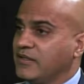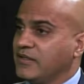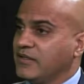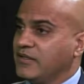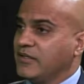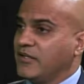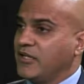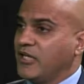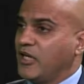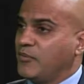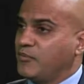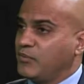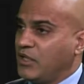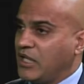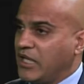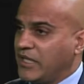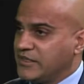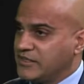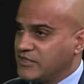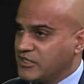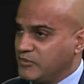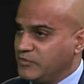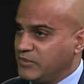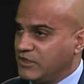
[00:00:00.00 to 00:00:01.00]
applies
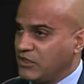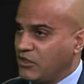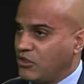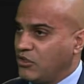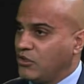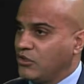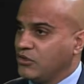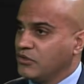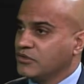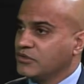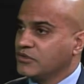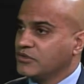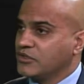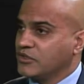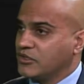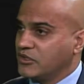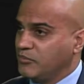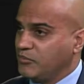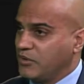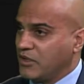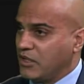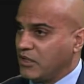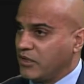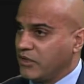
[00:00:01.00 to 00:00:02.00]
to be called to the
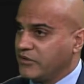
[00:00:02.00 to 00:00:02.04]
bar,